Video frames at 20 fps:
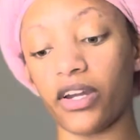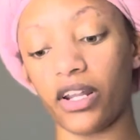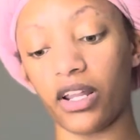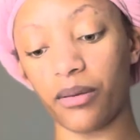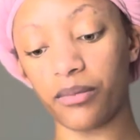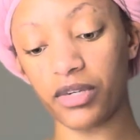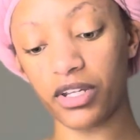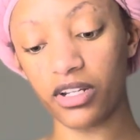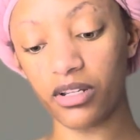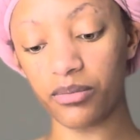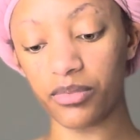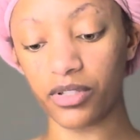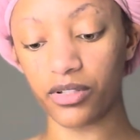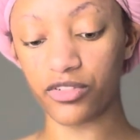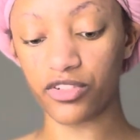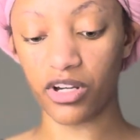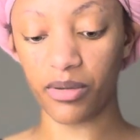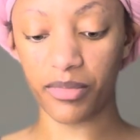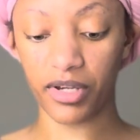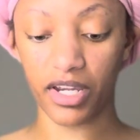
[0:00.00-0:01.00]
I'm gonna blow
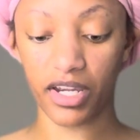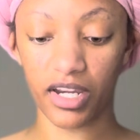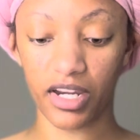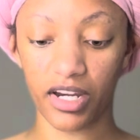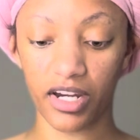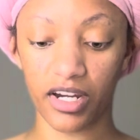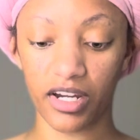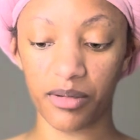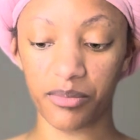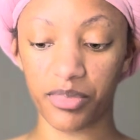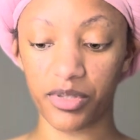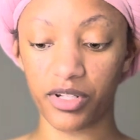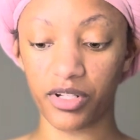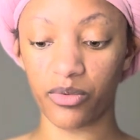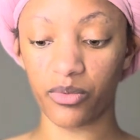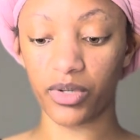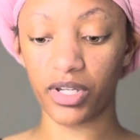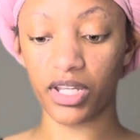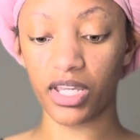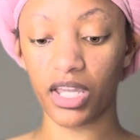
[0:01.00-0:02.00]
dry my hair and put a
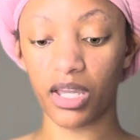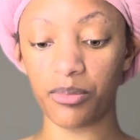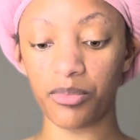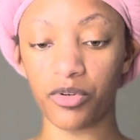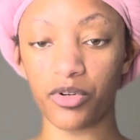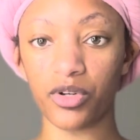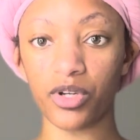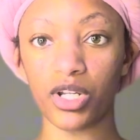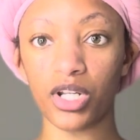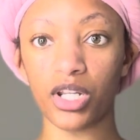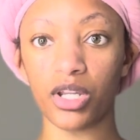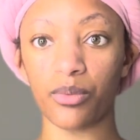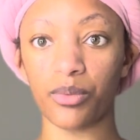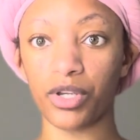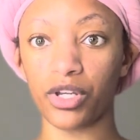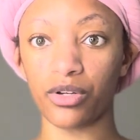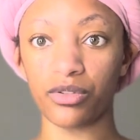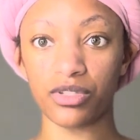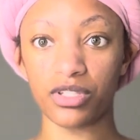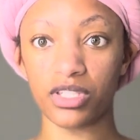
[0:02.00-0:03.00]
wig cap on, and we're
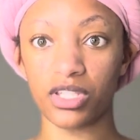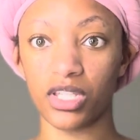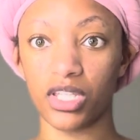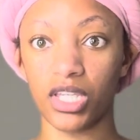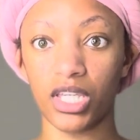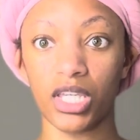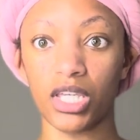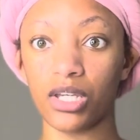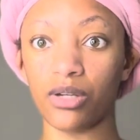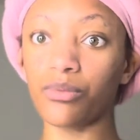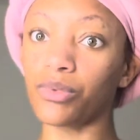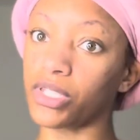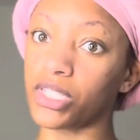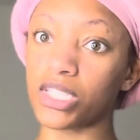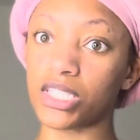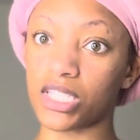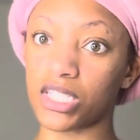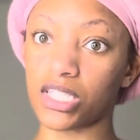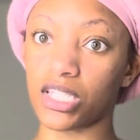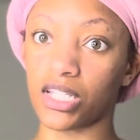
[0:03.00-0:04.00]
gonna see what this
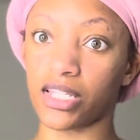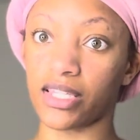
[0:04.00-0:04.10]
is looking